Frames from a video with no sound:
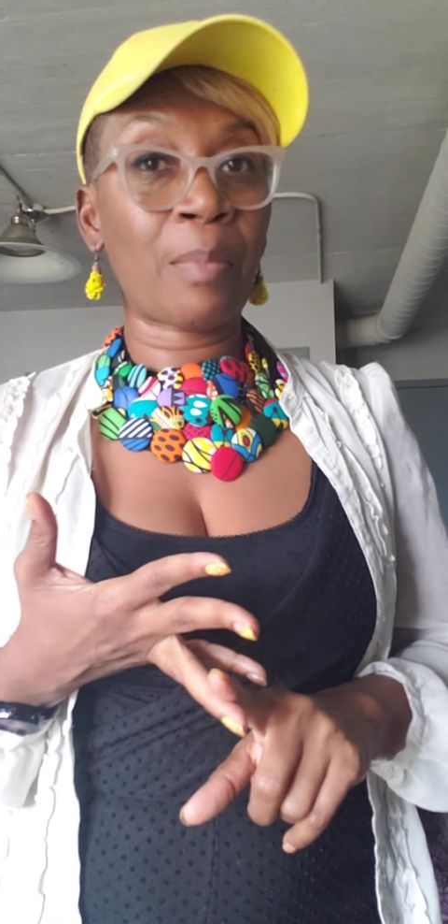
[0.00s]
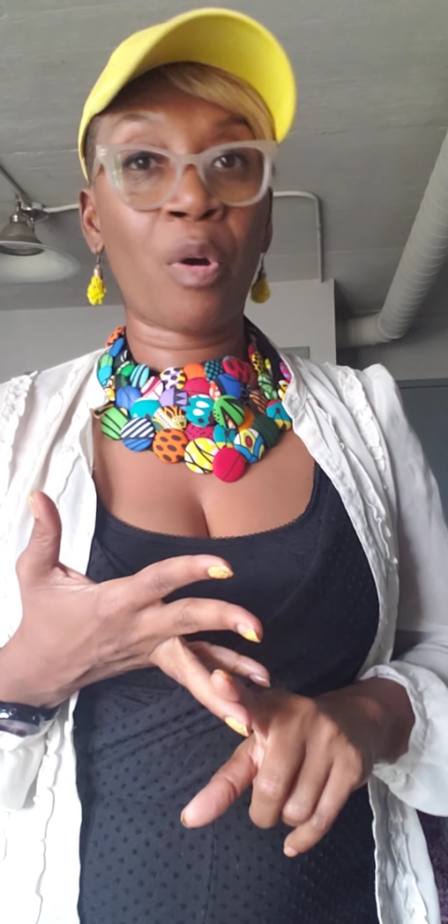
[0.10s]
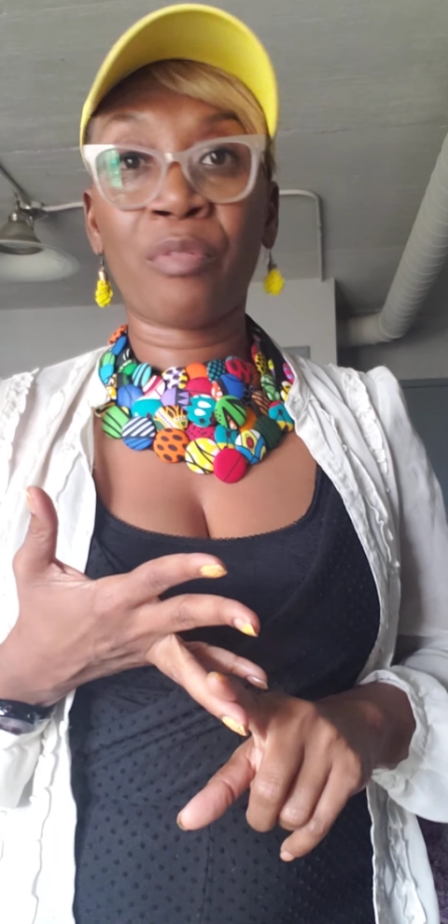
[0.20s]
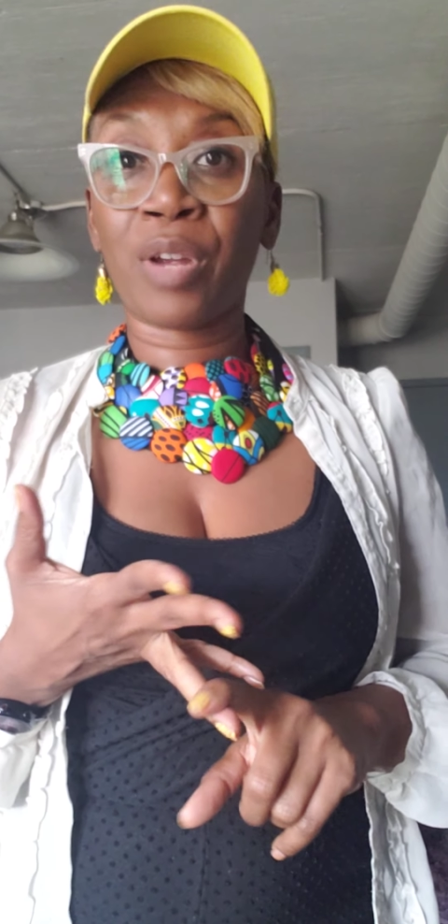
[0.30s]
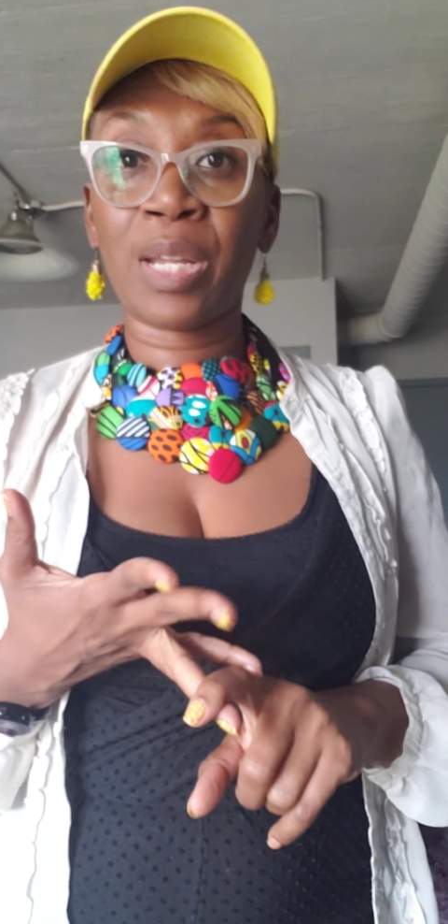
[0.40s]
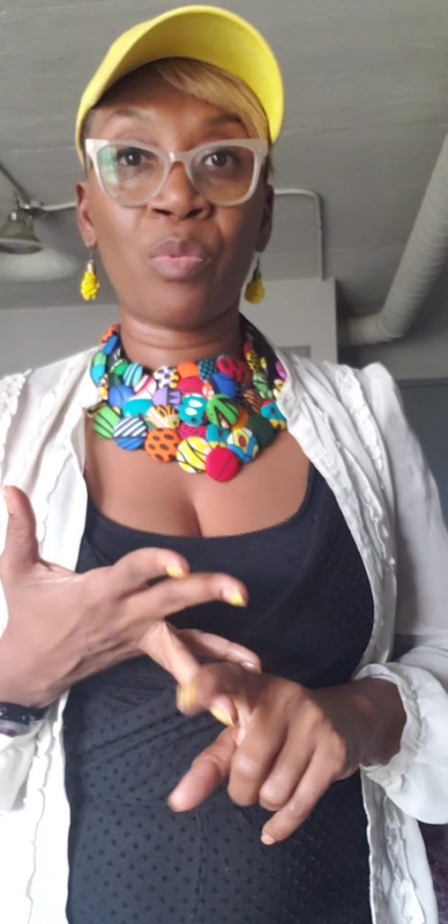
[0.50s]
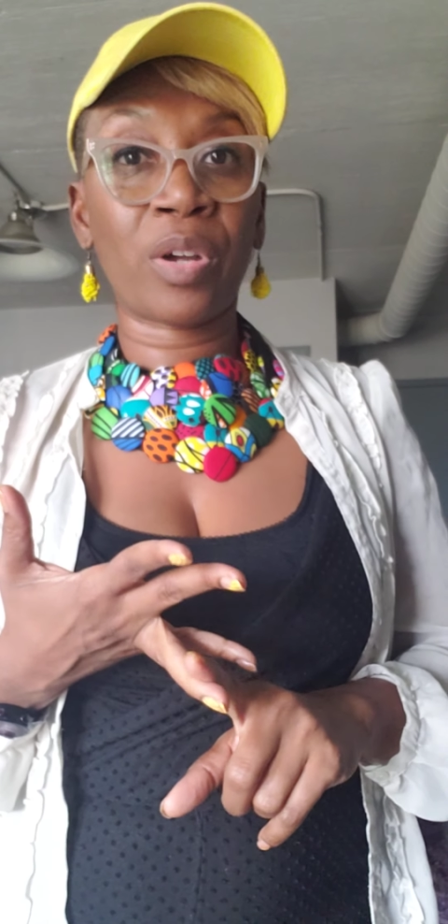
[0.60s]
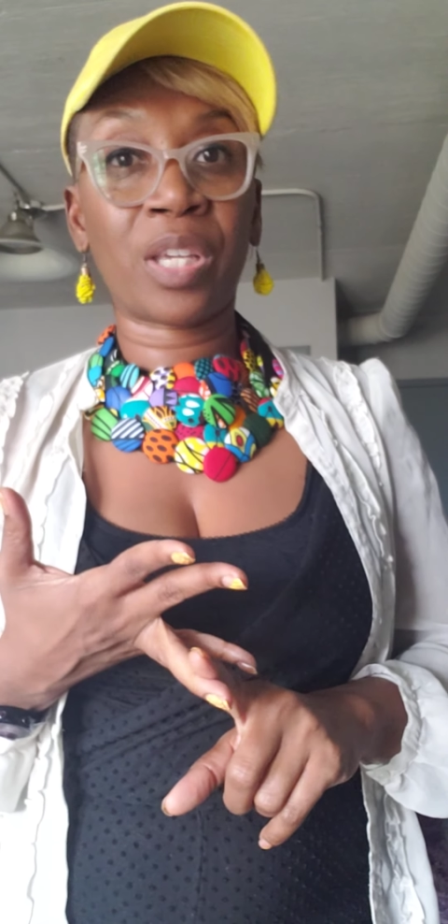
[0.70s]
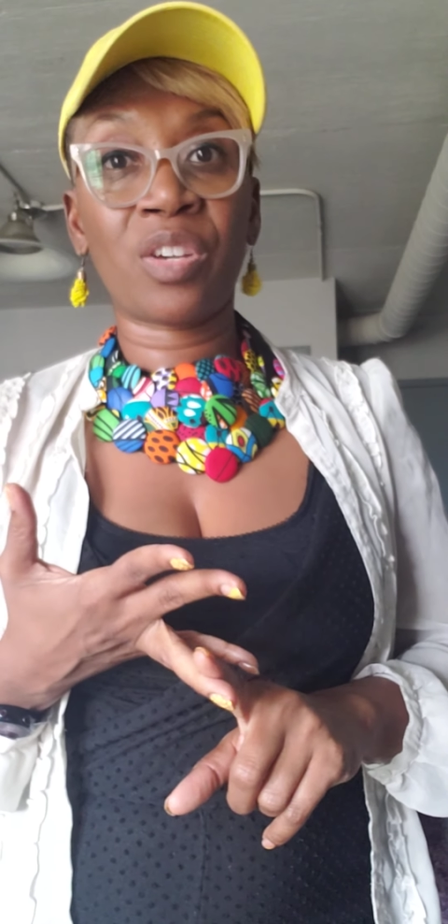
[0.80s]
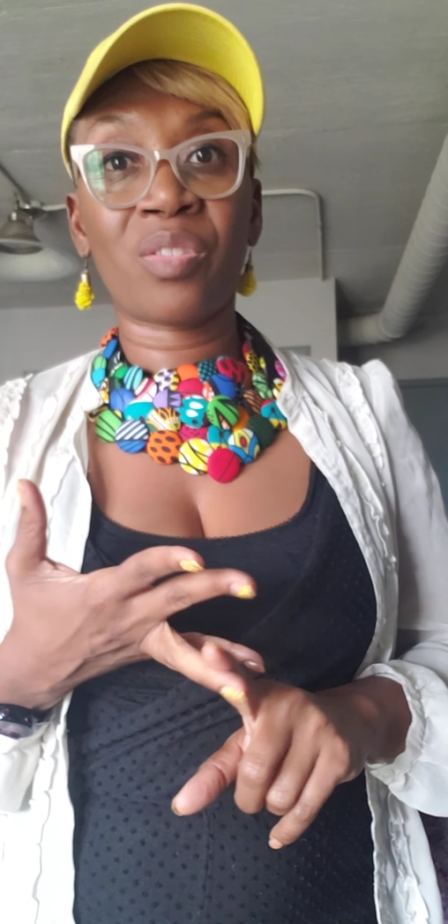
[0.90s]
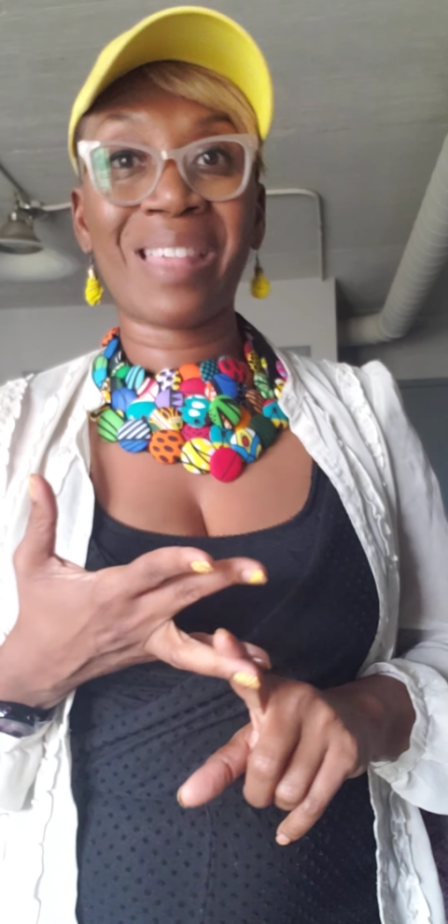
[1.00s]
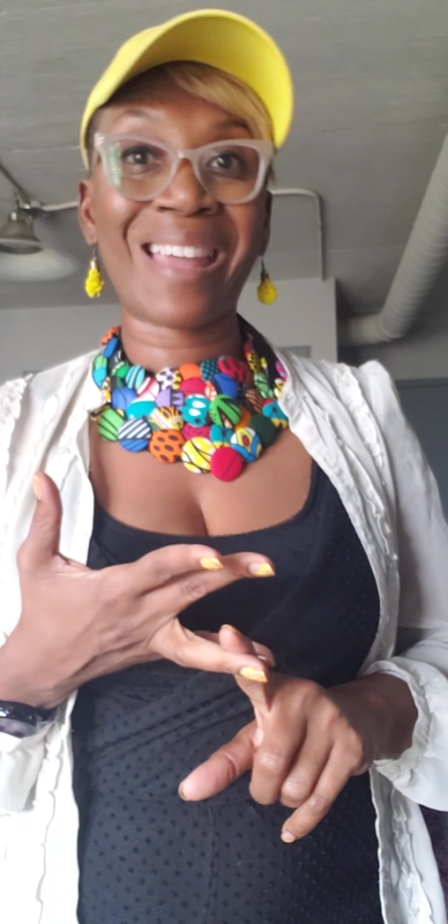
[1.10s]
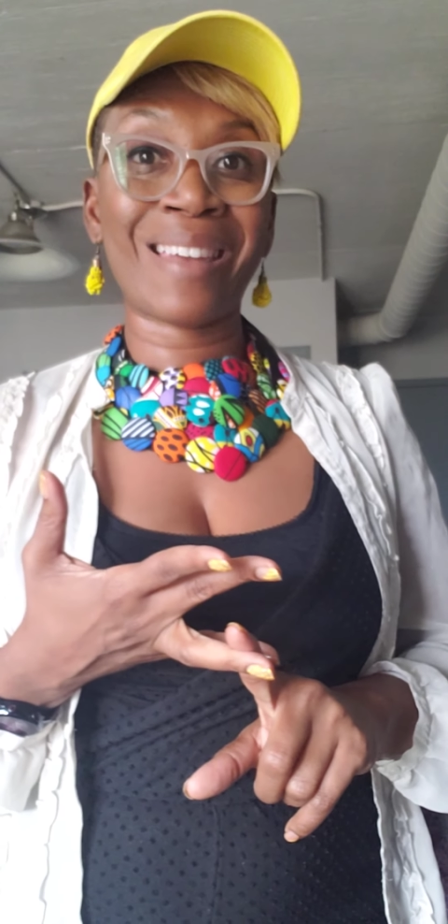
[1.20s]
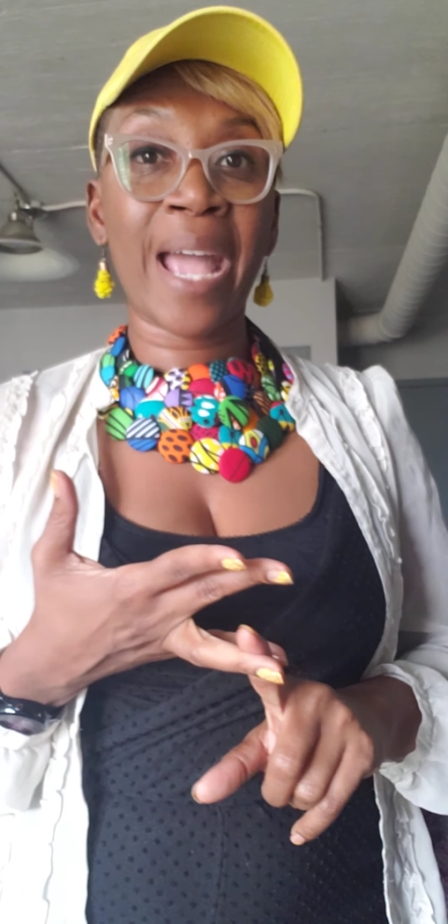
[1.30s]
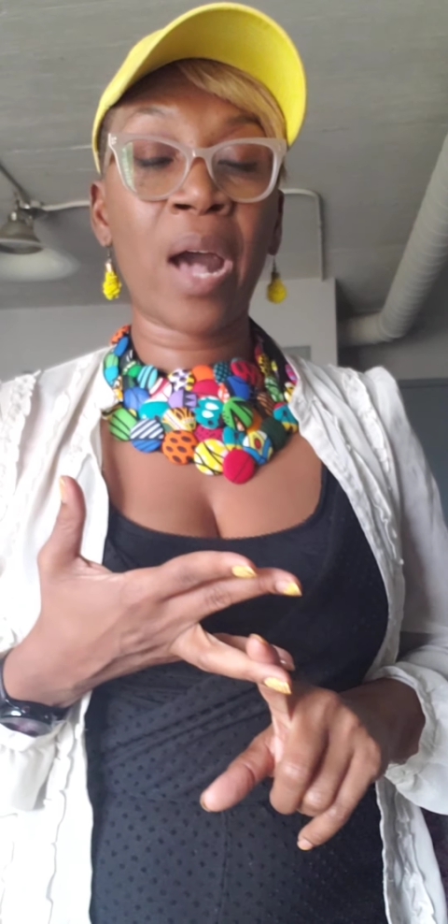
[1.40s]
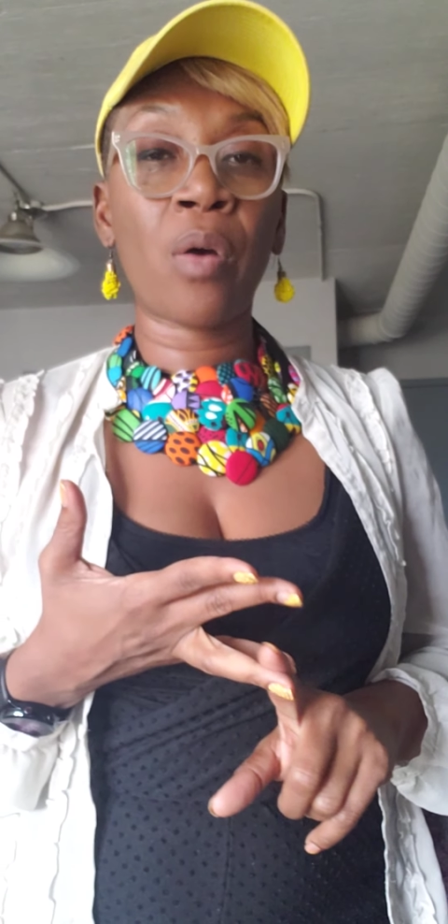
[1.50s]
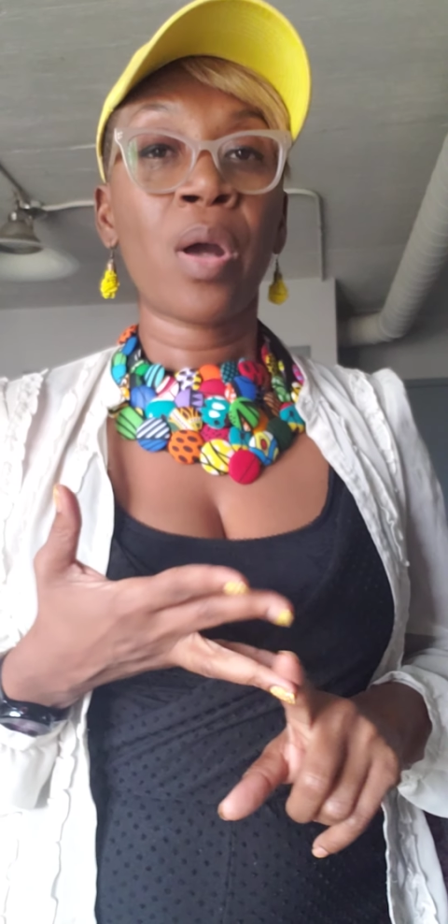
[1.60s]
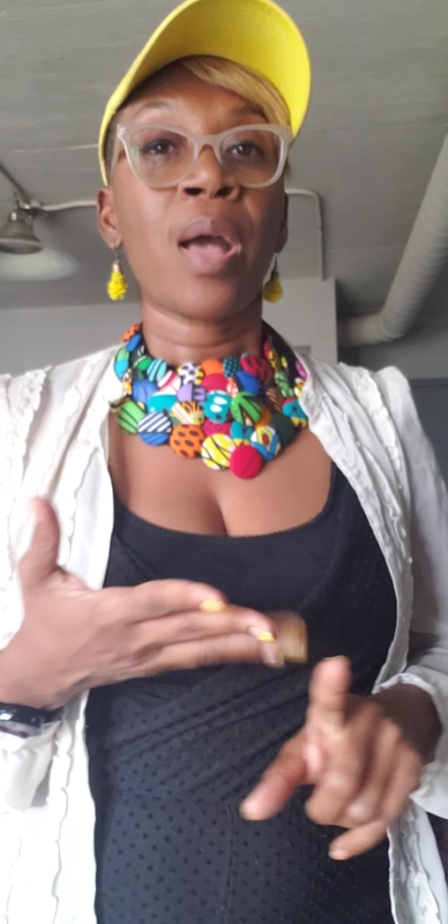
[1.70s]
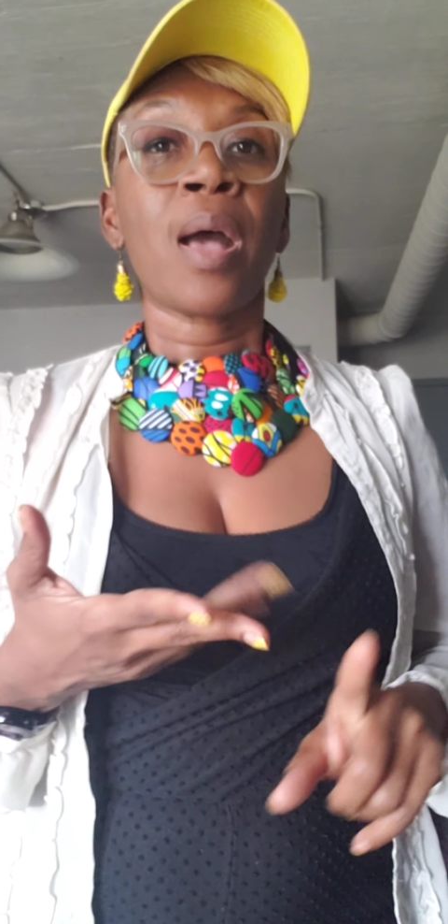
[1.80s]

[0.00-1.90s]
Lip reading: I'm already working on that now.